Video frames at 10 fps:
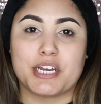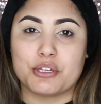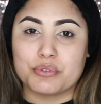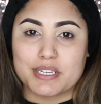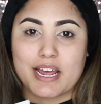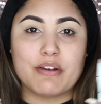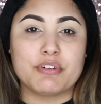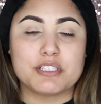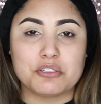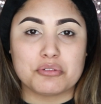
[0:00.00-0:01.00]
I use it every
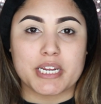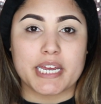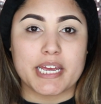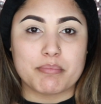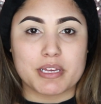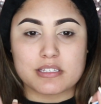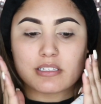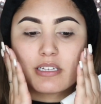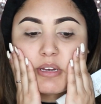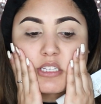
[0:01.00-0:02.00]
single day, and
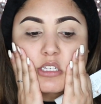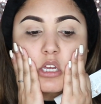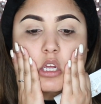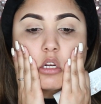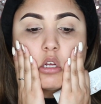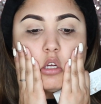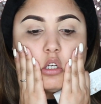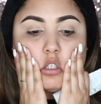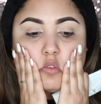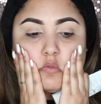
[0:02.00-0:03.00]
basically my skin
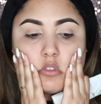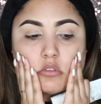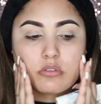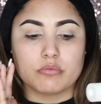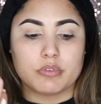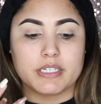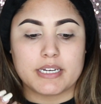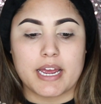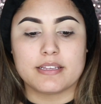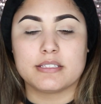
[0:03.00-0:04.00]
just feels really
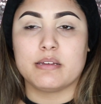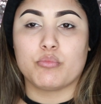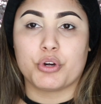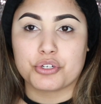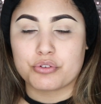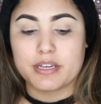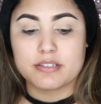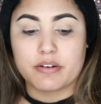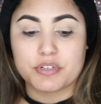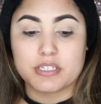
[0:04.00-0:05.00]
nice and moisturized
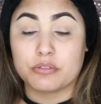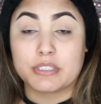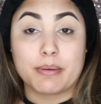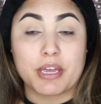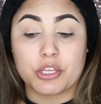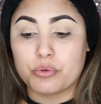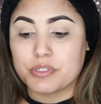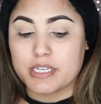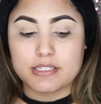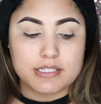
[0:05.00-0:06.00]
every single time I use
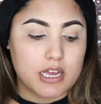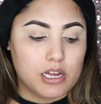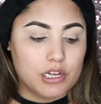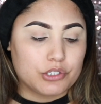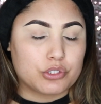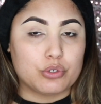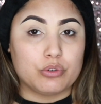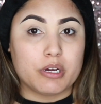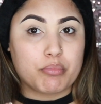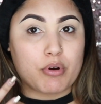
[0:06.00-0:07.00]
it.
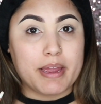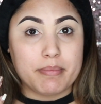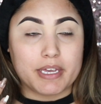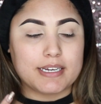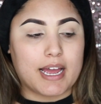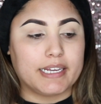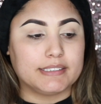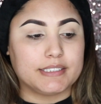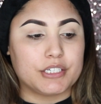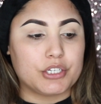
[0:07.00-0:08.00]
To prime it, I
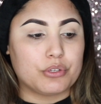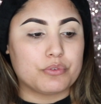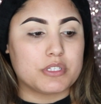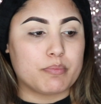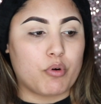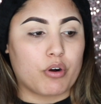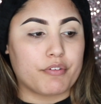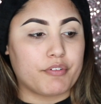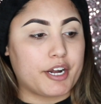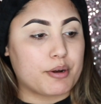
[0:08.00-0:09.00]
did use the Pore
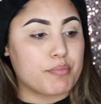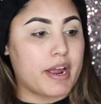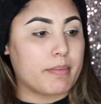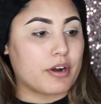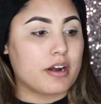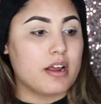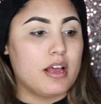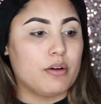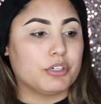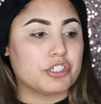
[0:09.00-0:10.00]
Refiner Primer,
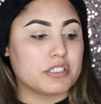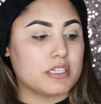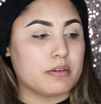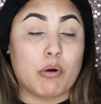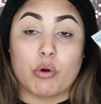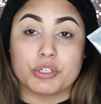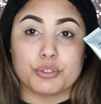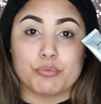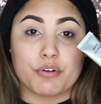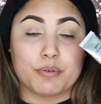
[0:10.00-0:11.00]
which is the Pores No
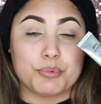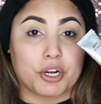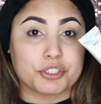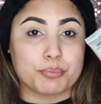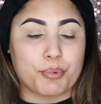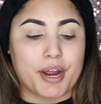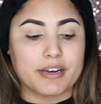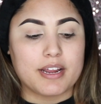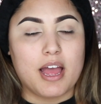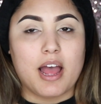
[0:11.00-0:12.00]
More from Dr. BRANDT.
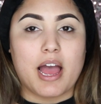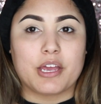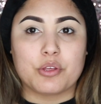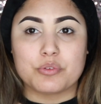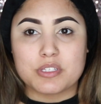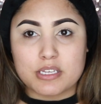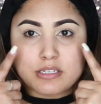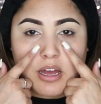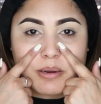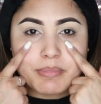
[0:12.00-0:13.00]
I use these
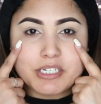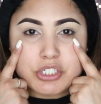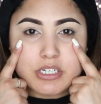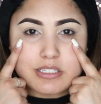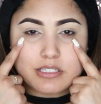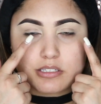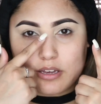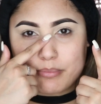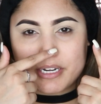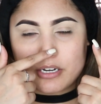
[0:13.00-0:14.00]
on my cheeks,
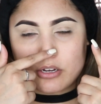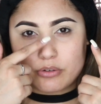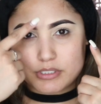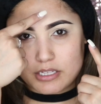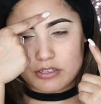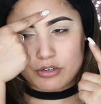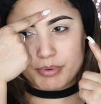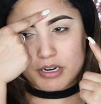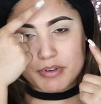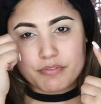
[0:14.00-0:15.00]
on my nose, a little
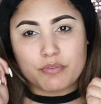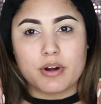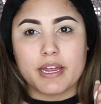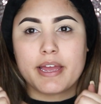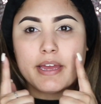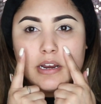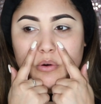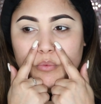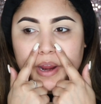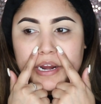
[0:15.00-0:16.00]
bit on my forehead,
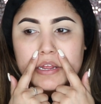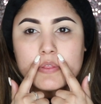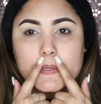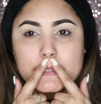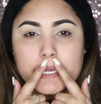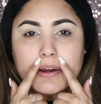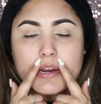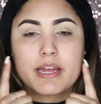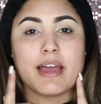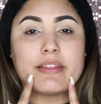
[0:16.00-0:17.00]
right in this
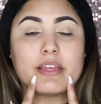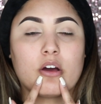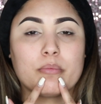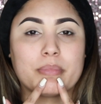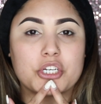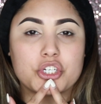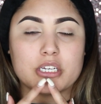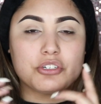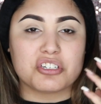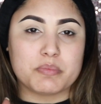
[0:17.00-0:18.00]
area, and then on my
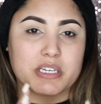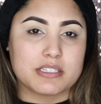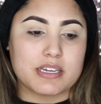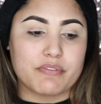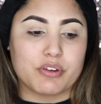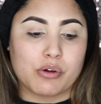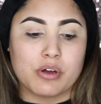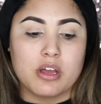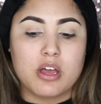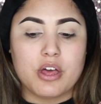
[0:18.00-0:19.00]
chin, just because I
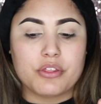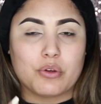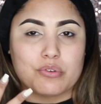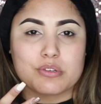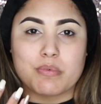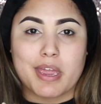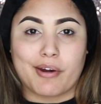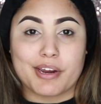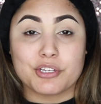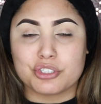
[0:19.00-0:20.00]
feel those
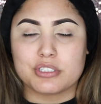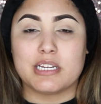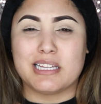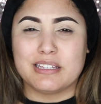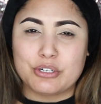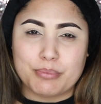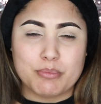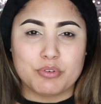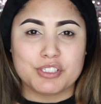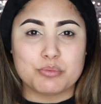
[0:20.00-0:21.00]
areas just need a little bit
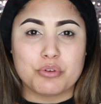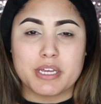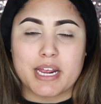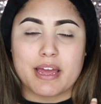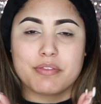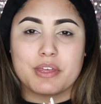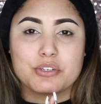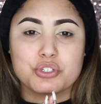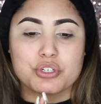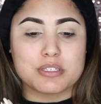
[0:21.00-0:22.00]
more smoothing, and
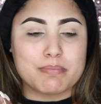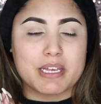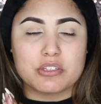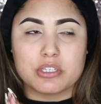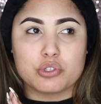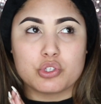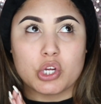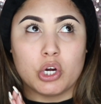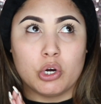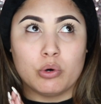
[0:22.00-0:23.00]
this just makes it
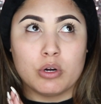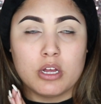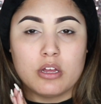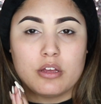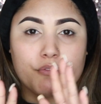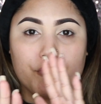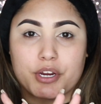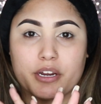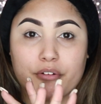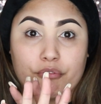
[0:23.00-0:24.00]
so
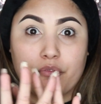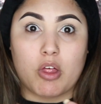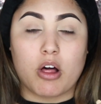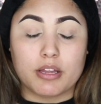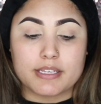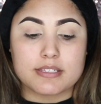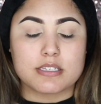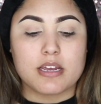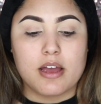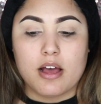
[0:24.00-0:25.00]
freaking
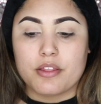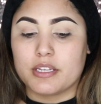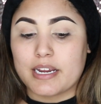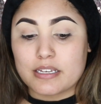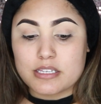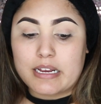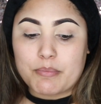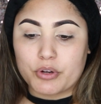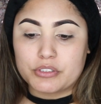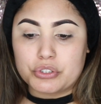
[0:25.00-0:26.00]
flawless. The next thing I'm
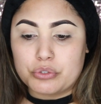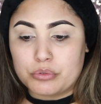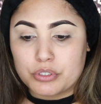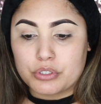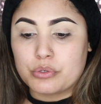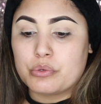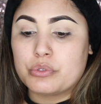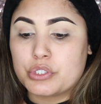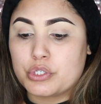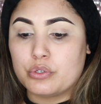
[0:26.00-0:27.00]
going to
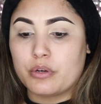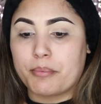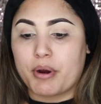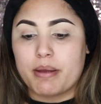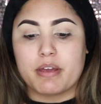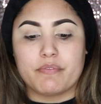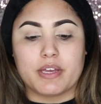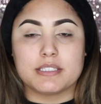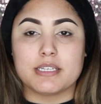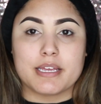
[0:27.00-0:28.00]
use to prime my
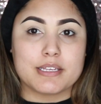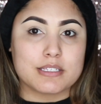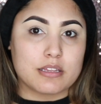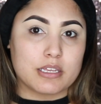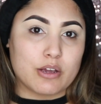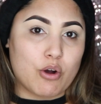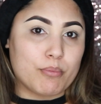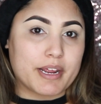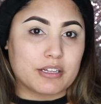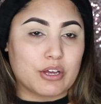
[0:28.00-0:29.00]
face is the Oh
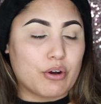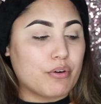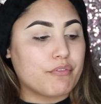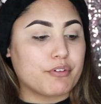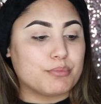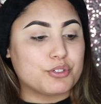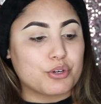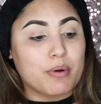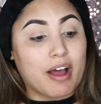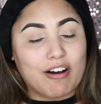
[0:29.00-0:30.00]
My Glow from
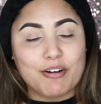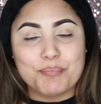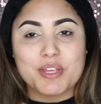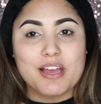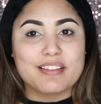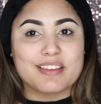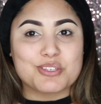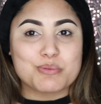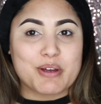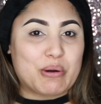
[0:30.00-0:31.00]
Joelle. This
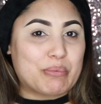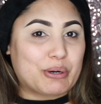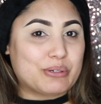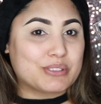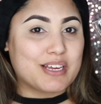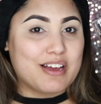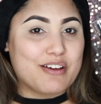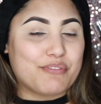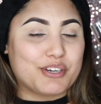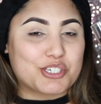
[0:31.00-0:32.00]
is my homegirl's
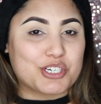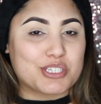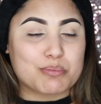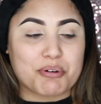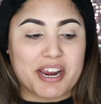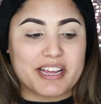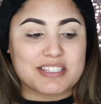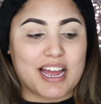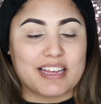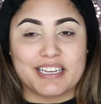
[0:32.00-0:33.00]
finishing spray. It's
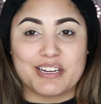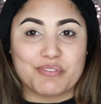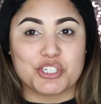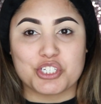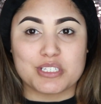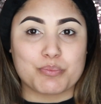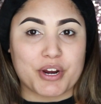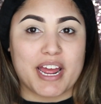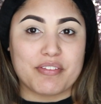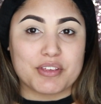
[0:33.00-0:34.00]
a highlighting finishing spray,
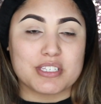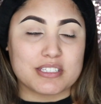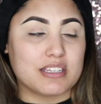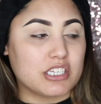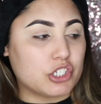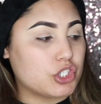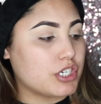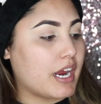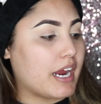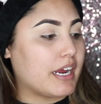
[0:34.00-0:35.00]
and this is in the
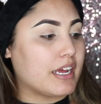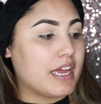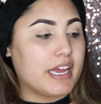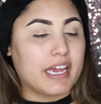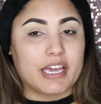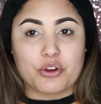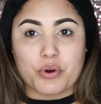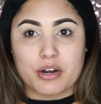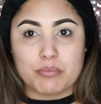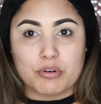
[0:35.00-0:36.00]
shade
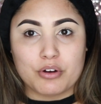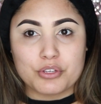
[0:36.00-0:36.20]
Incredible.